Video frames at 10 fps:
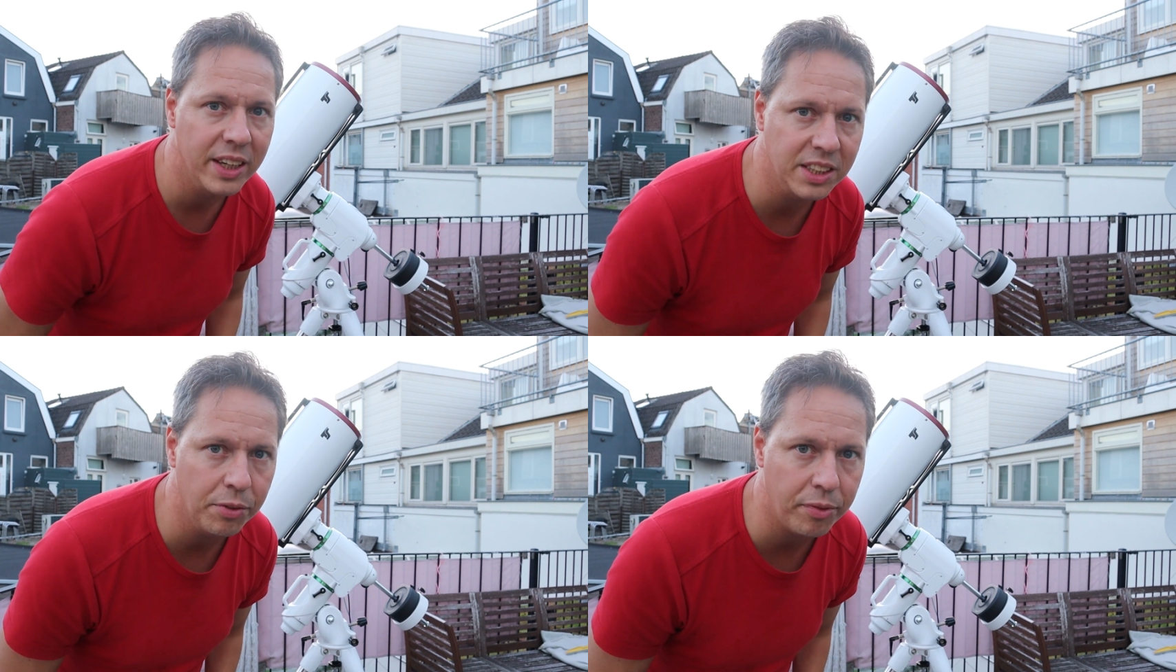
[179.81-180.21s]

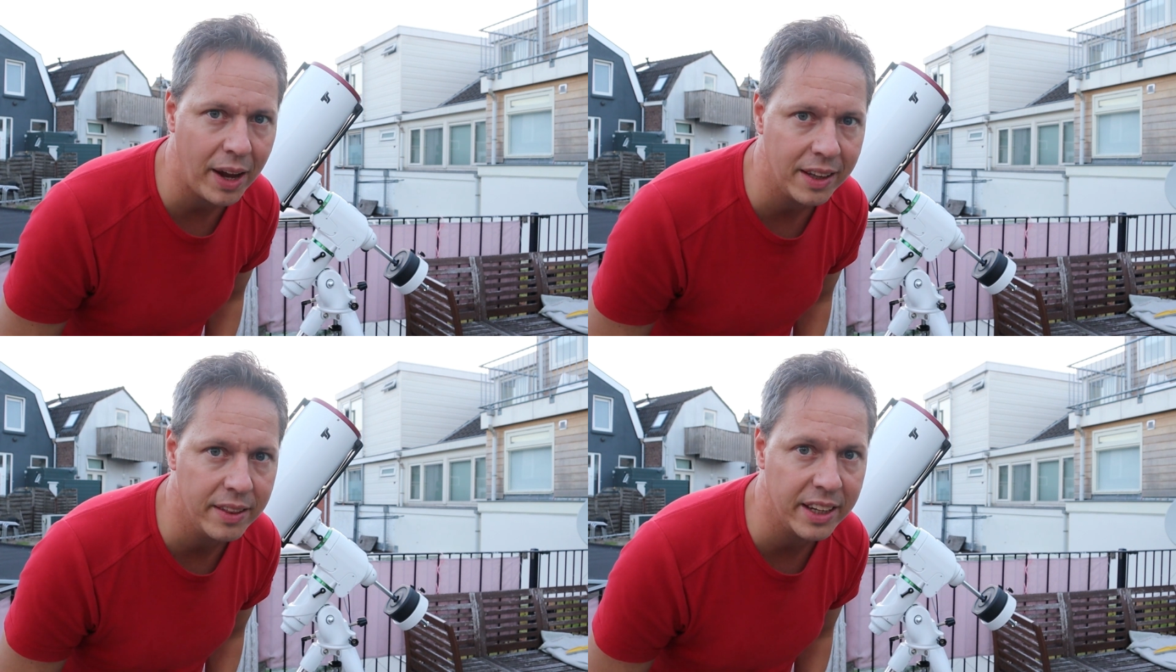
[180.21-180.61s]
is the
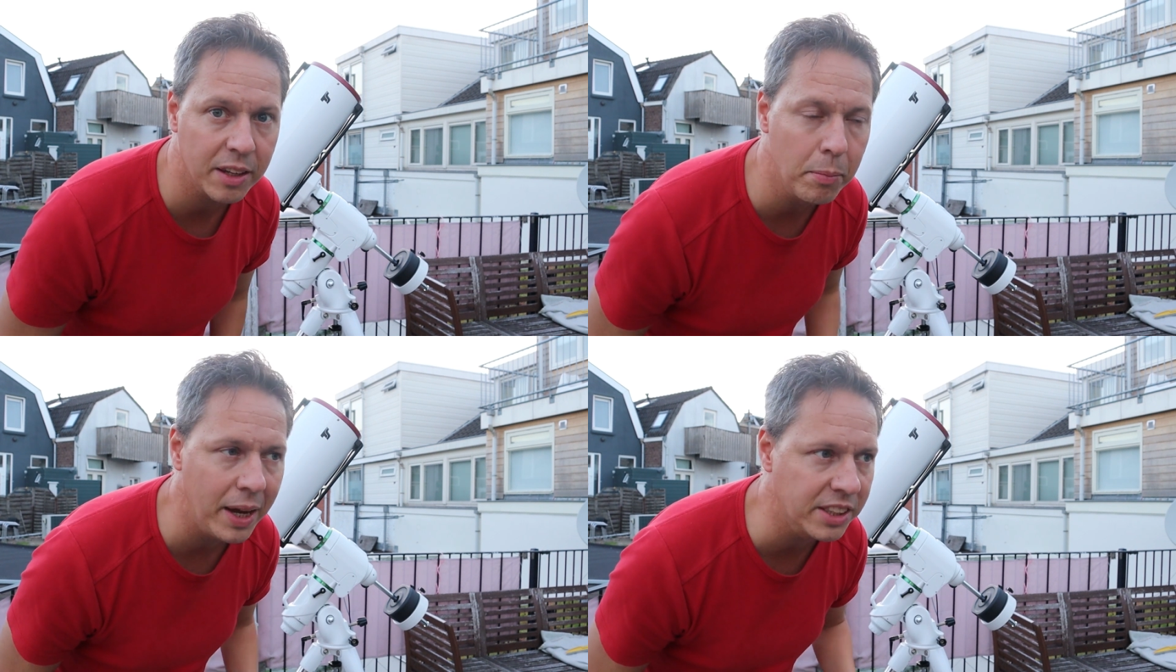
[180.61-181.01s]
fact that
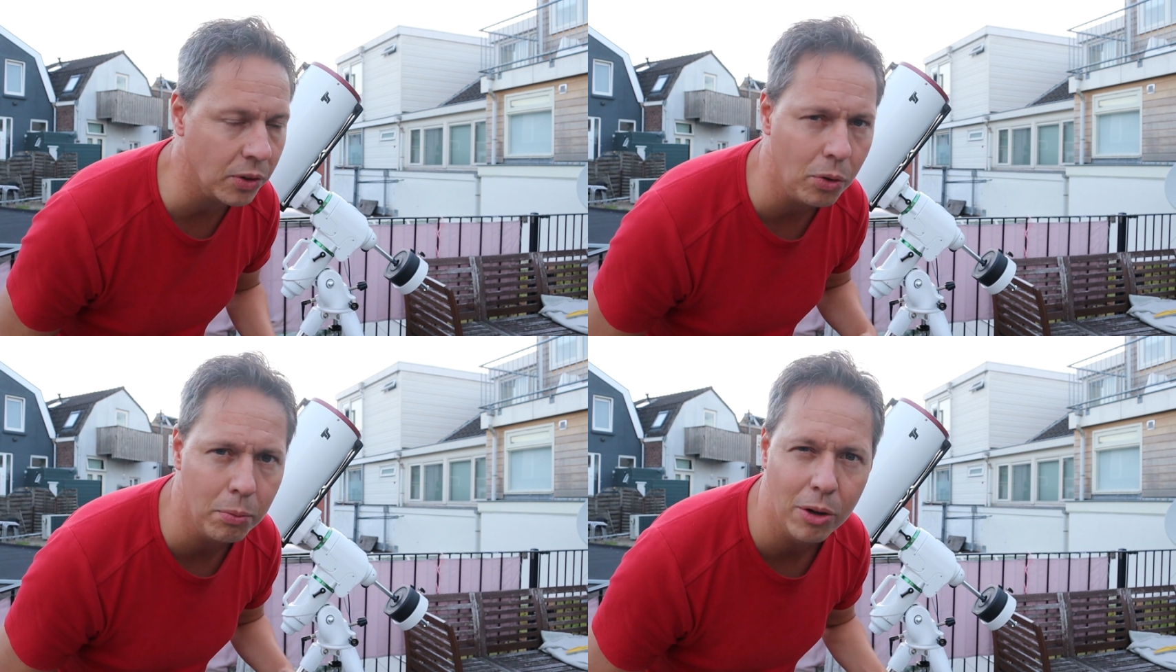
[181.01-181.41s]
it makes
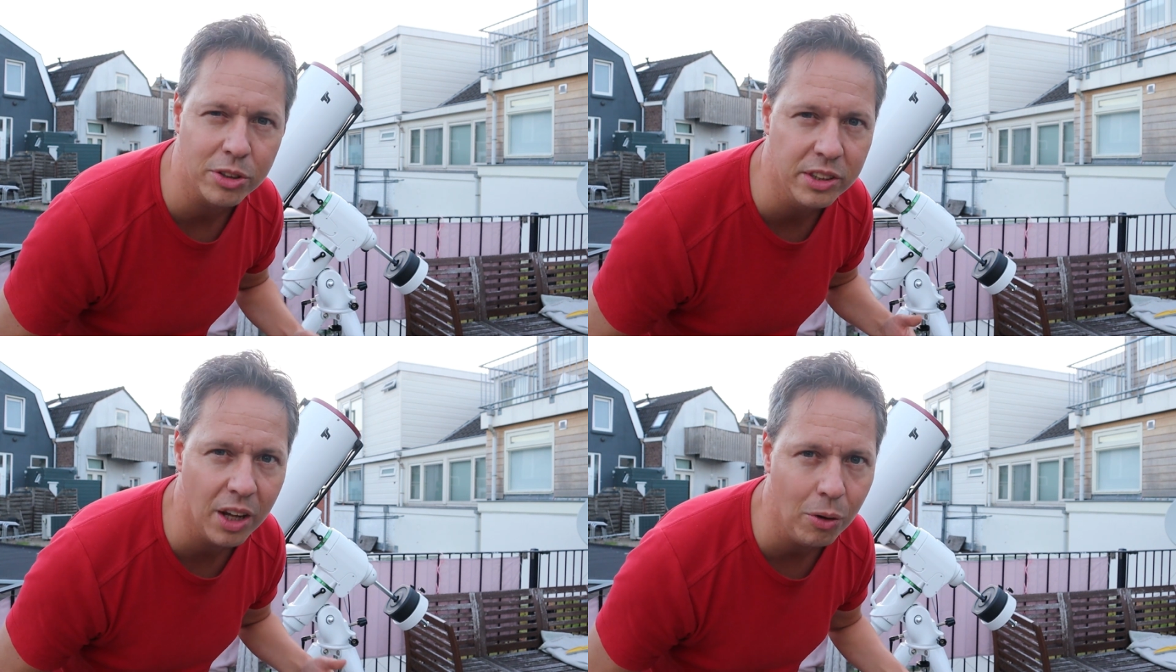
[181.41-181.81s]

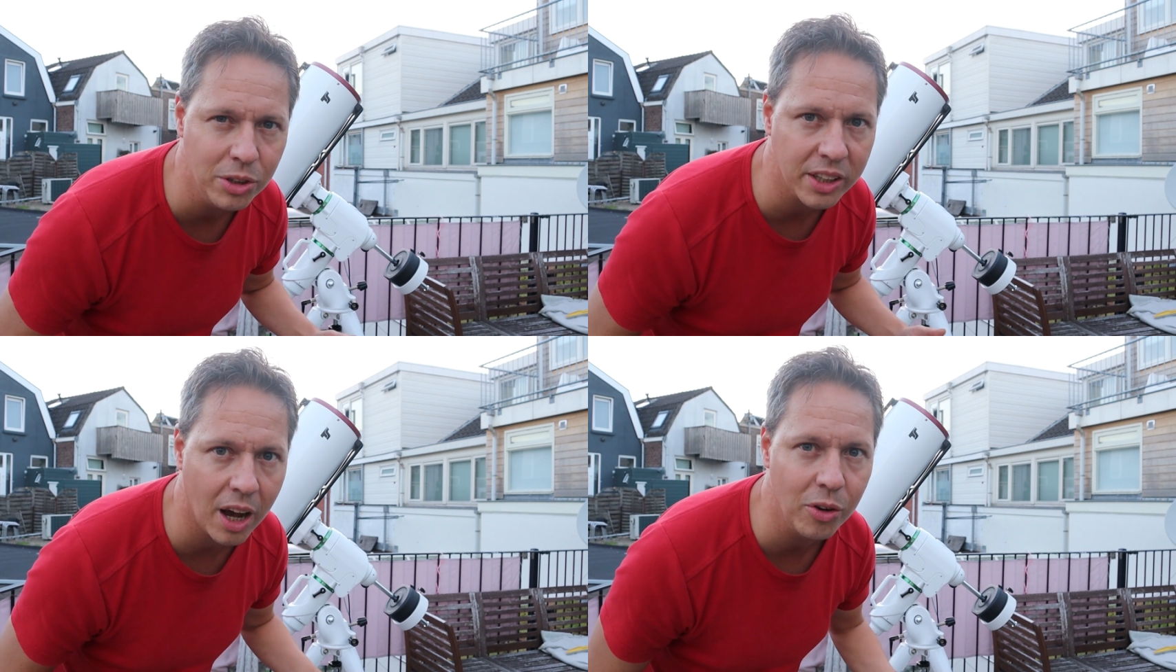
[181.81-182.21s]
almost no
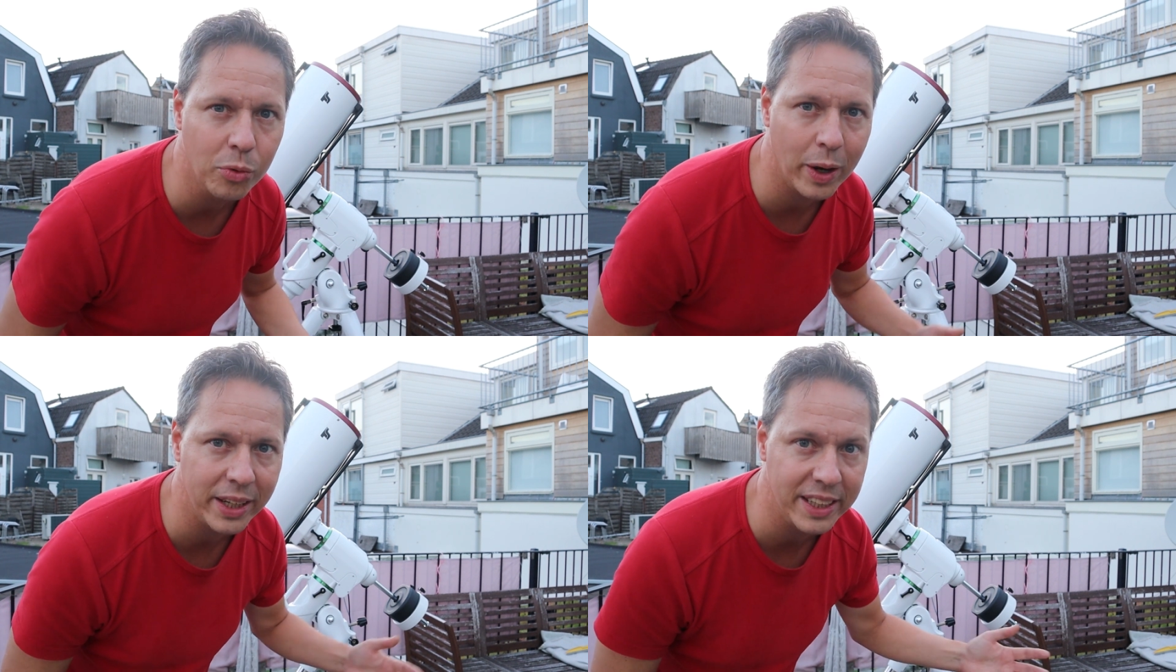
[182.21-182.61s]

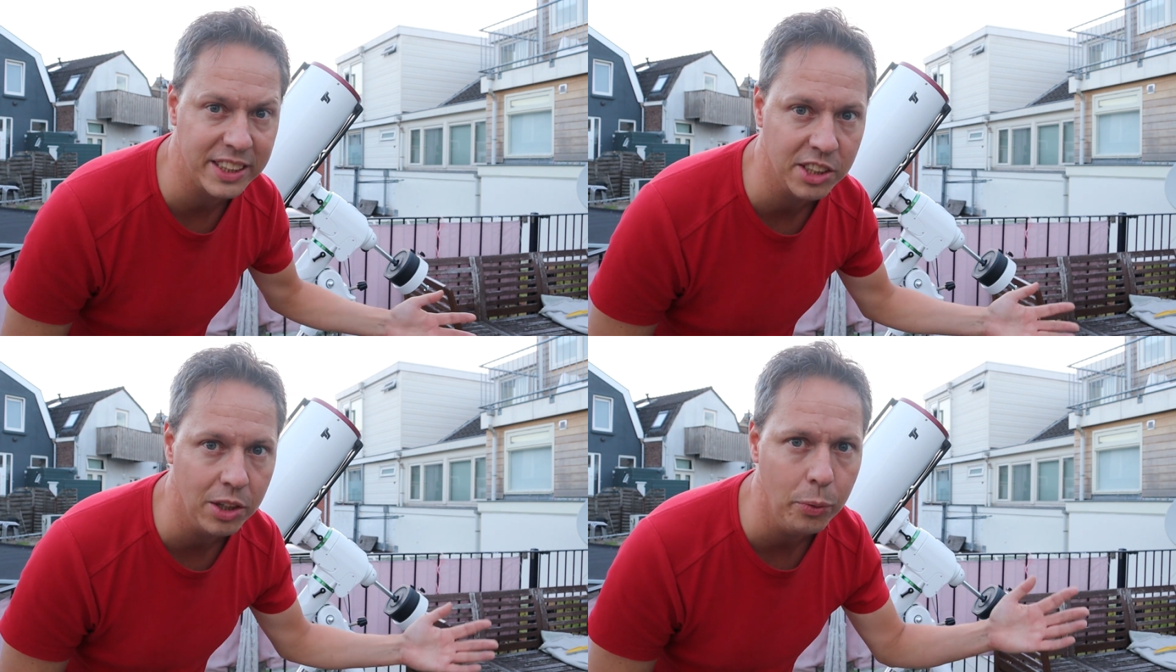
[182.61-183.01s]
sound when it
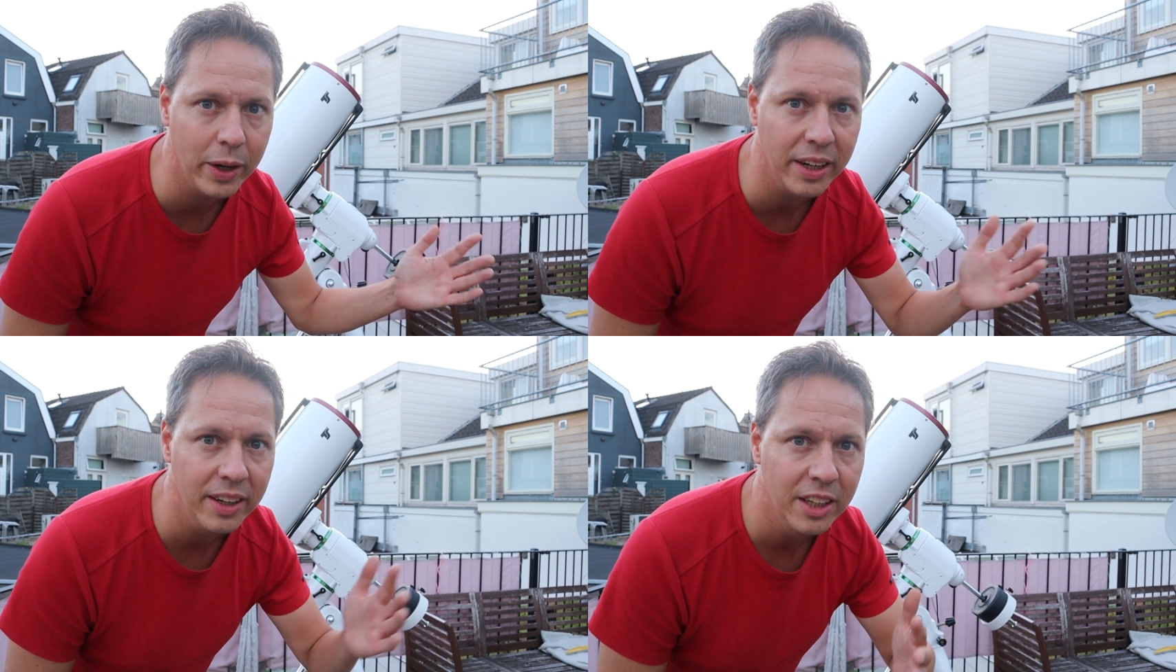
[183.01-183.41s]
is
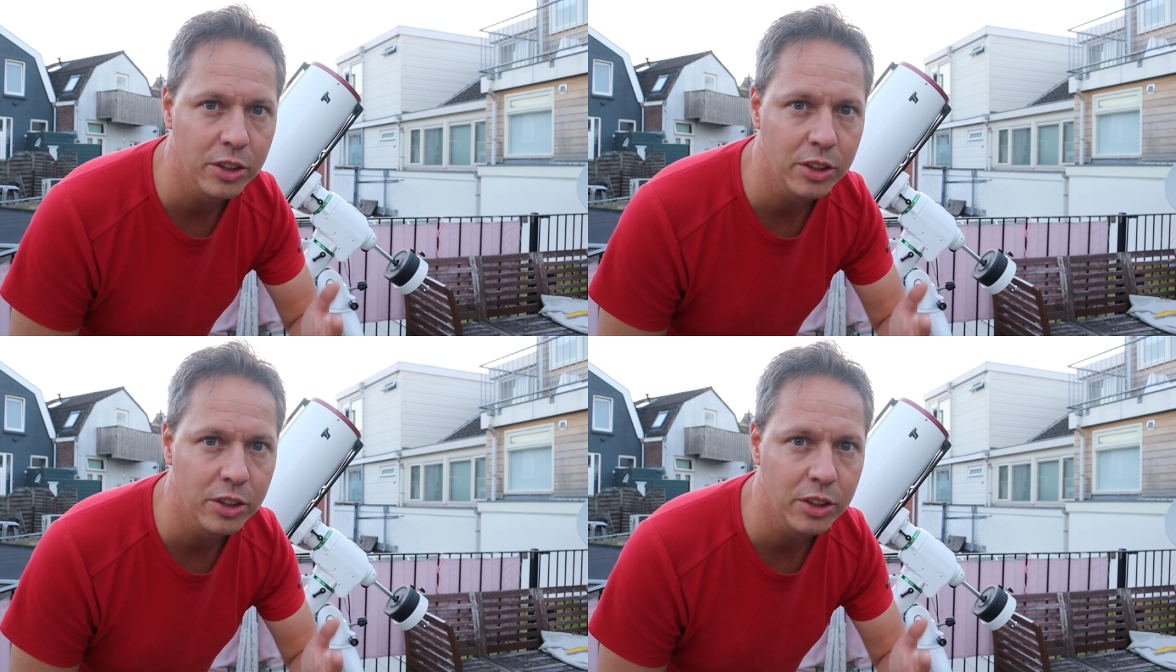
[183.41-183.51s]
slewing